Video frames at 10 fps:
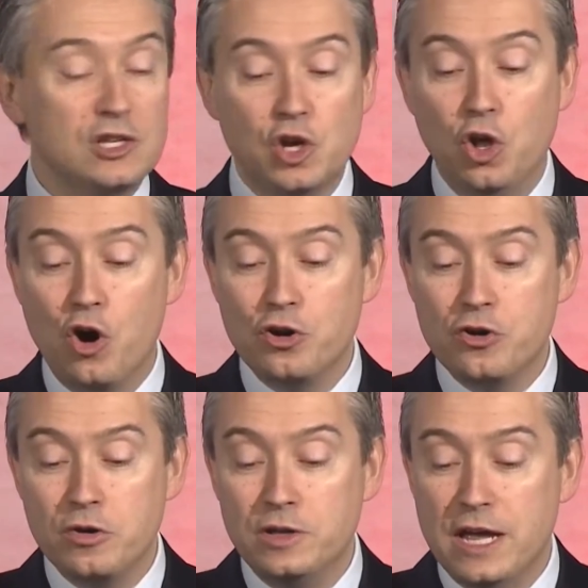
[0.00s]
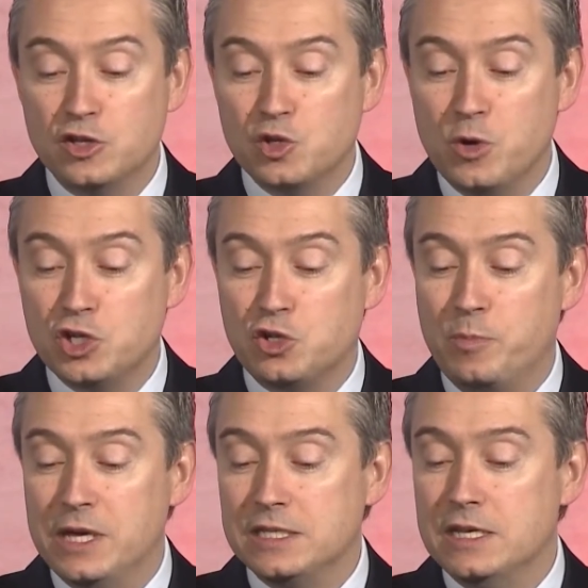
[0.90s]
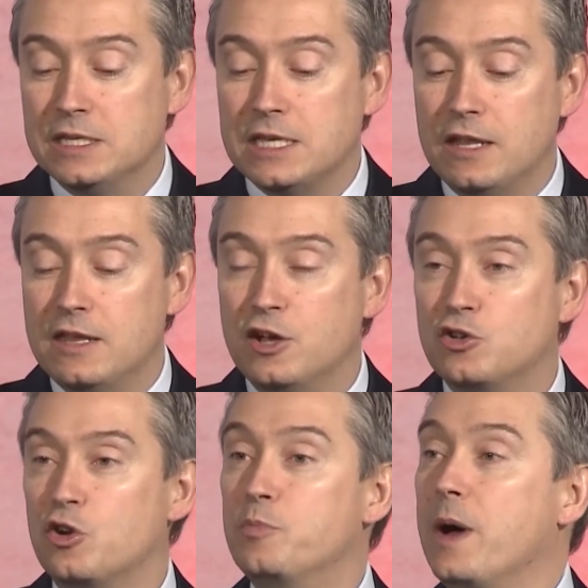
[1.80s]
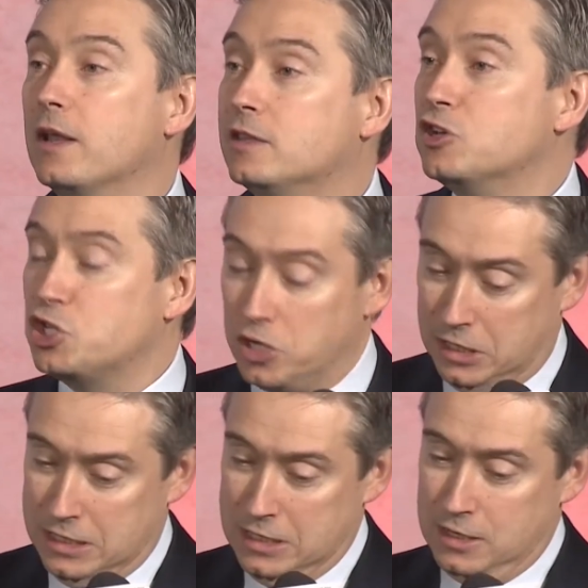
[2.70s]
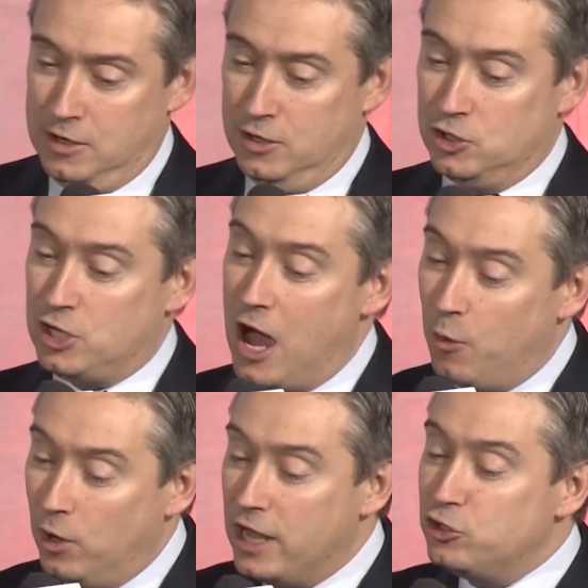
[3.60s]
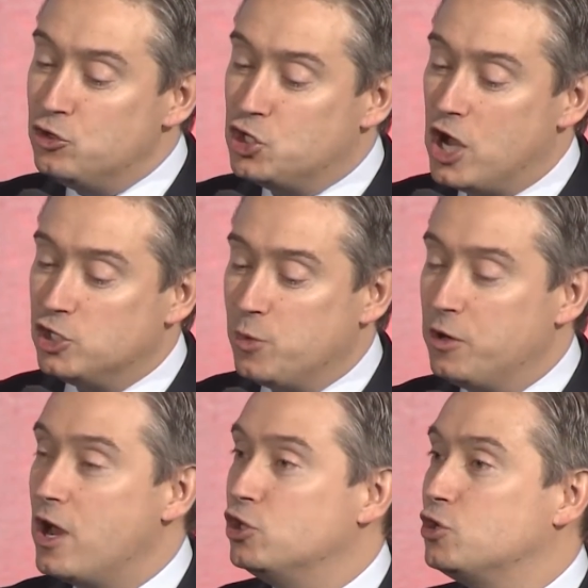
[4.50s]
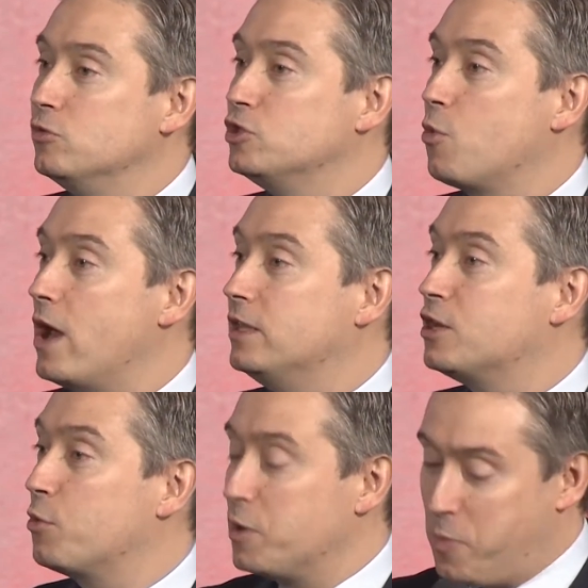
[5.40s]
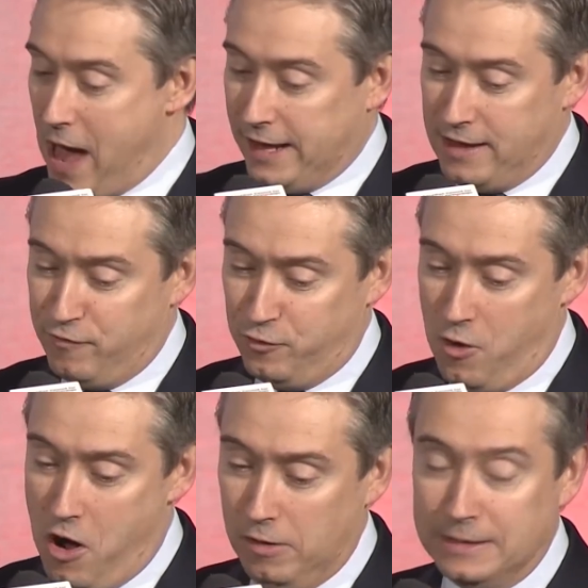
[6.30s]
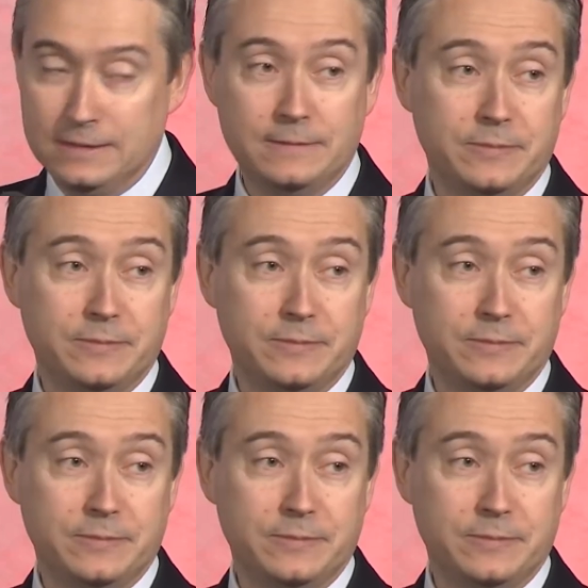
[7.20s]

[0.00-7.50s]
as a lawyer, then switched to business, and then turned politician. So I will let you judge whether I choose the right career path after all.